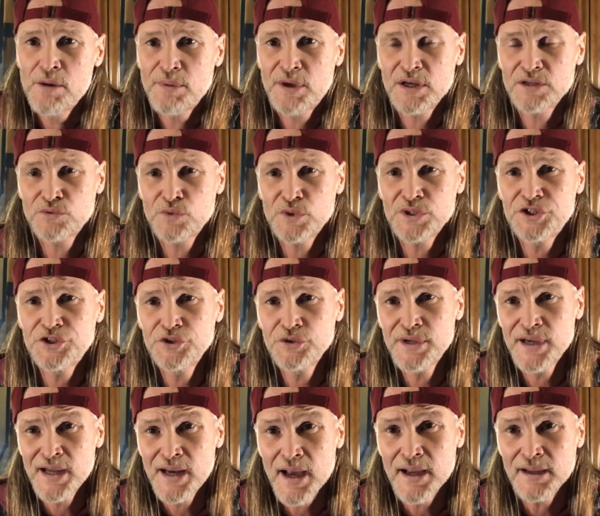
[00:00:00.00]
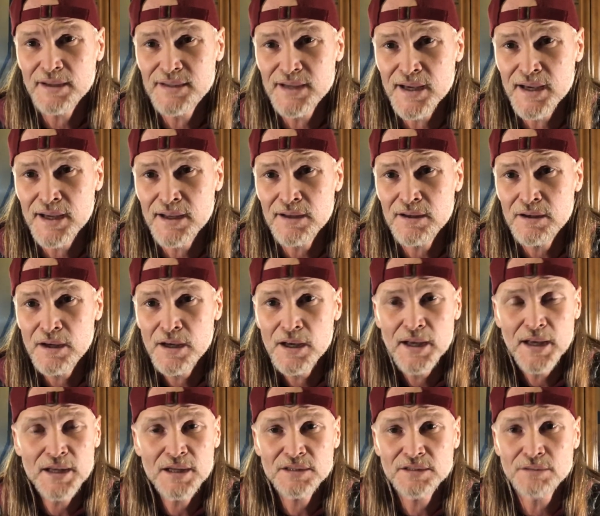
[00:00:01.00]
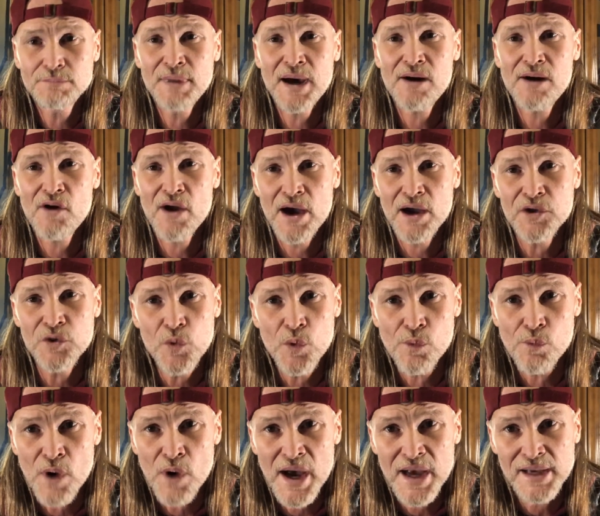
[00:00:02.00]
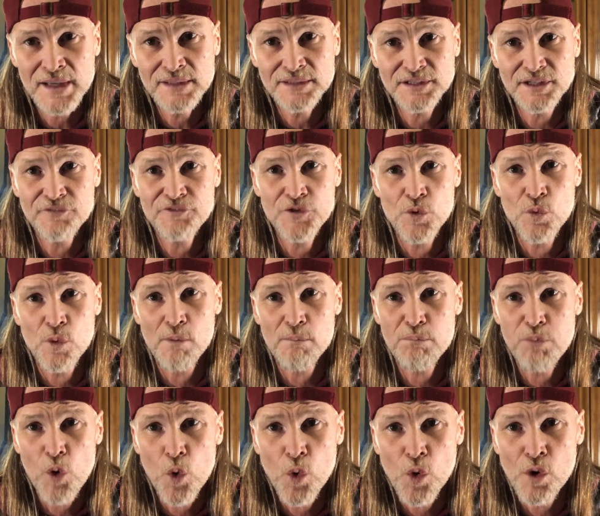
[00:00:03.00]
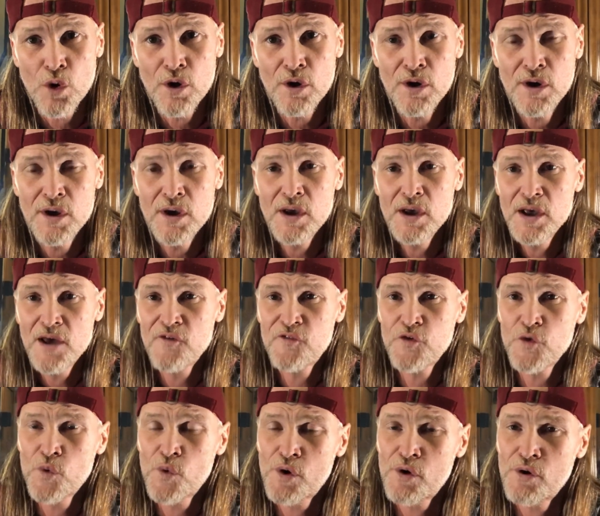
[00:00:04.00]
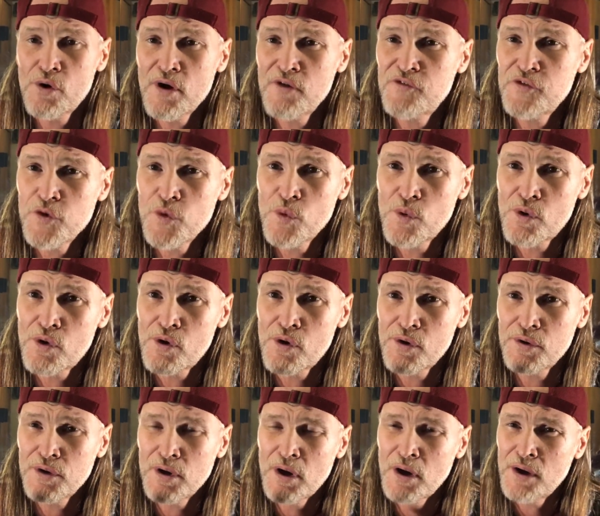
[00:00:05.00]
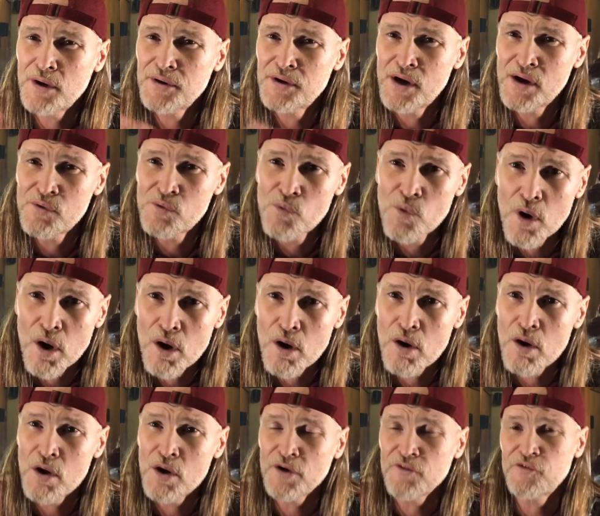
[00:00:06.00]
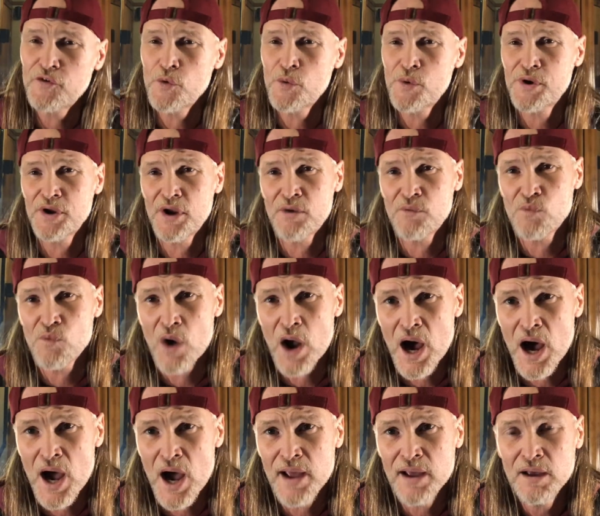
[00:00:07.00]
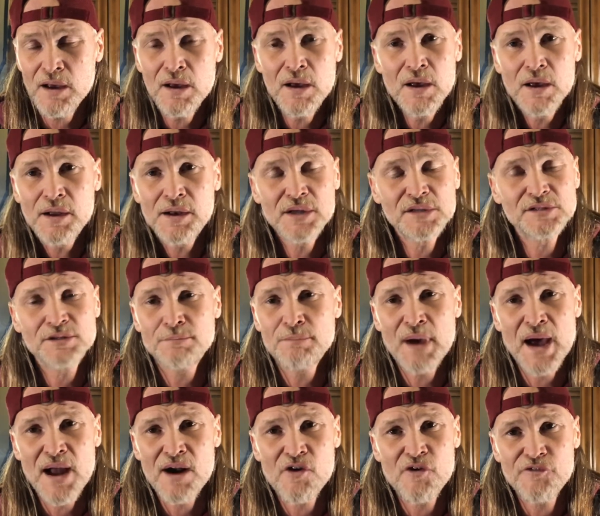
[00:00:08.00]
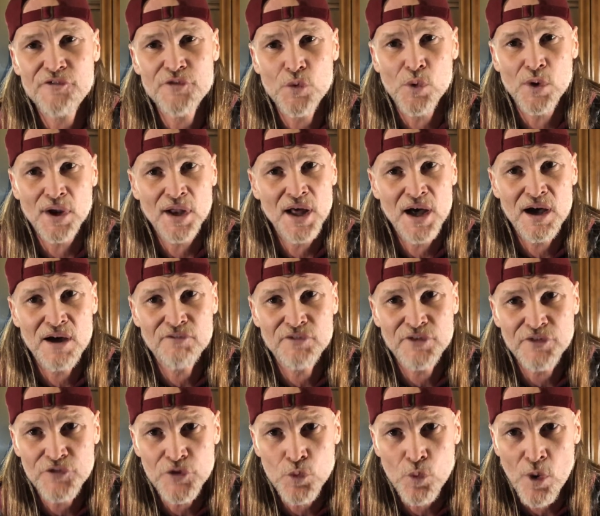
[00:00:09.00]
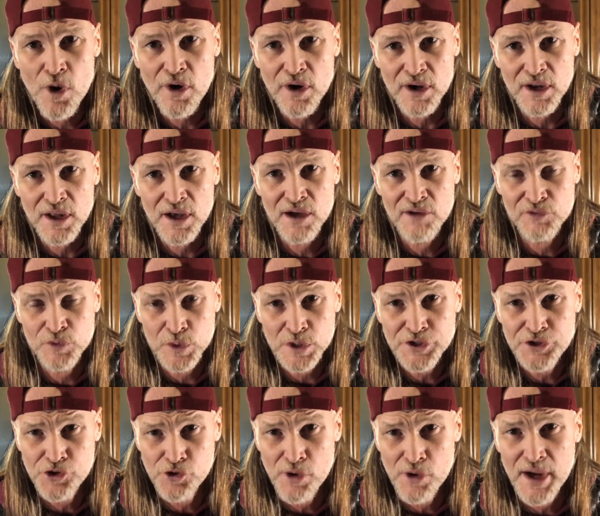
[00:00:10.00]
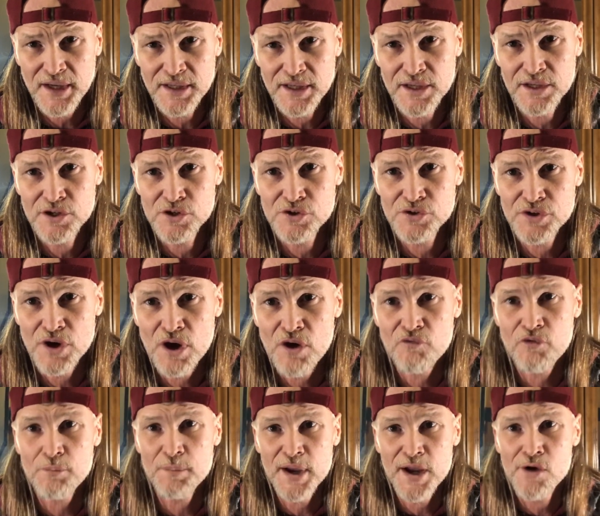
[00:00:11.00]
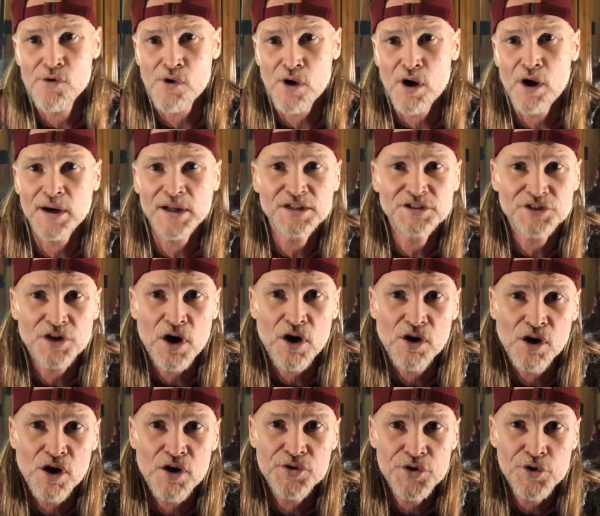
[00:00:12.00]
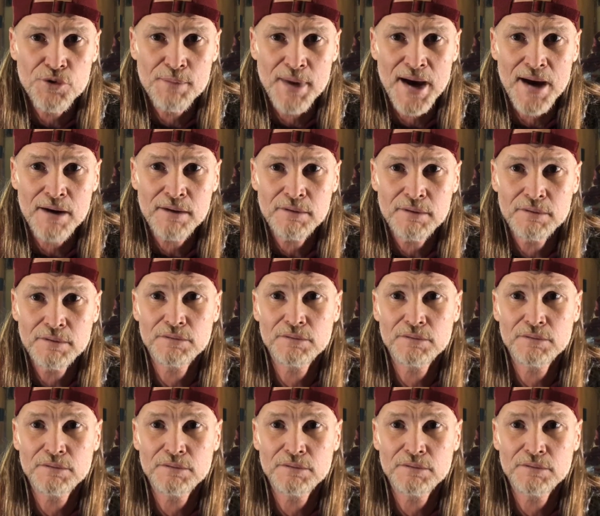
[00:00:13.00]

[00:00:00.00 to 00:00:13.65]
Because once you get 18, it doesn't matter how you were raised, if you were poor, if you were done wrong, if you were done right. It doesn't matter if you were loved, if you weren't loved. Once you're 18 years old, from here on, it's all on you, man.